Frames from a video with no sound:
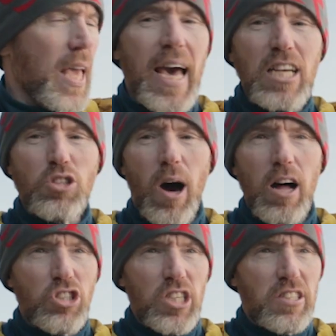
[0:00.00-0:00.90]
yeah, so
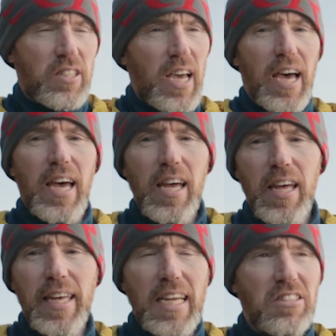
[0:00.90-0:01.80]
I'll just
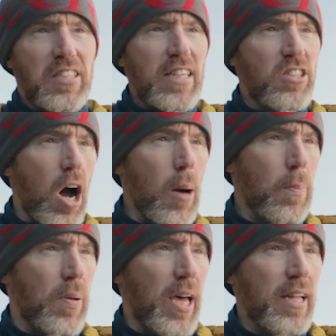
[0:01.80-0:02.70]
get set
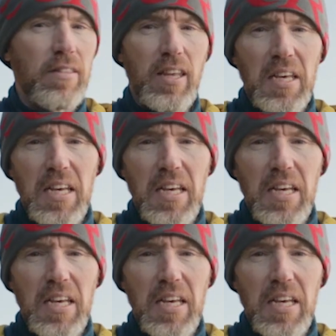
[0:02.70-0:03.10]
up and